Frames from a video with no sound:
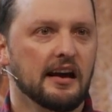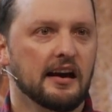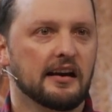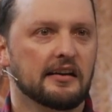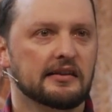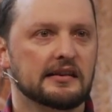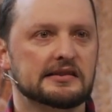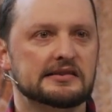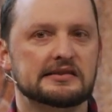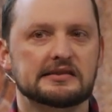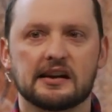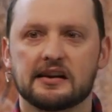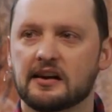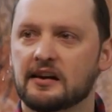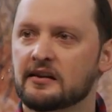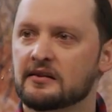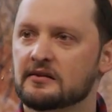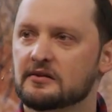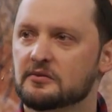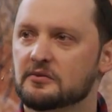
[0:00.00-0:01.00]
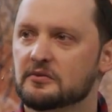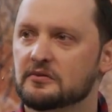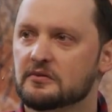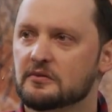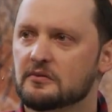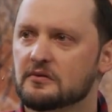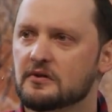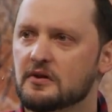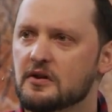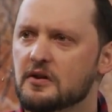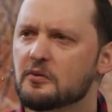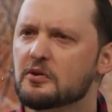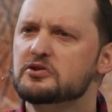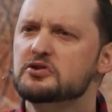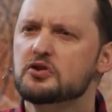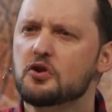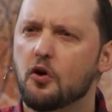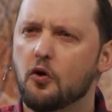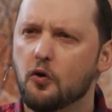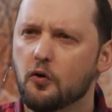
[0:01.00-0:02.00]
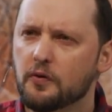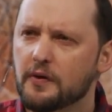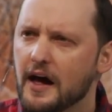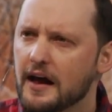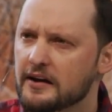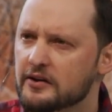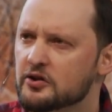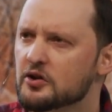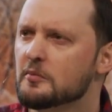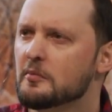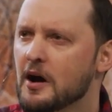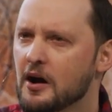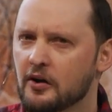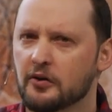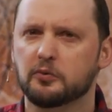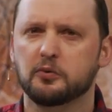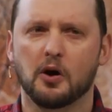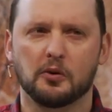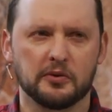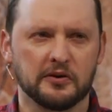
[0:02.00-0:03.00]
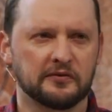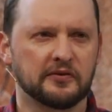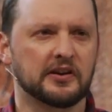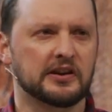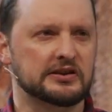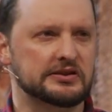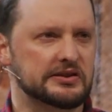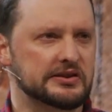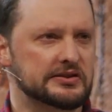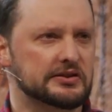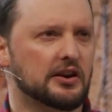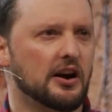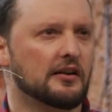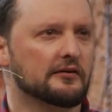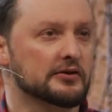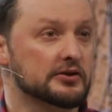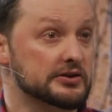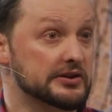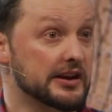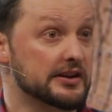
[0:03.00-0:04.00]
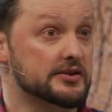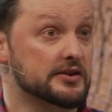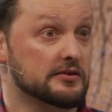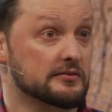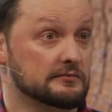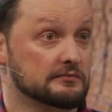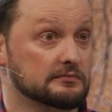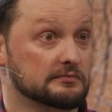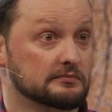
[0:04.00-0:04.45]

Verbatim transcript: And they said, I want you to hold that in your mouth while we finish this conversation.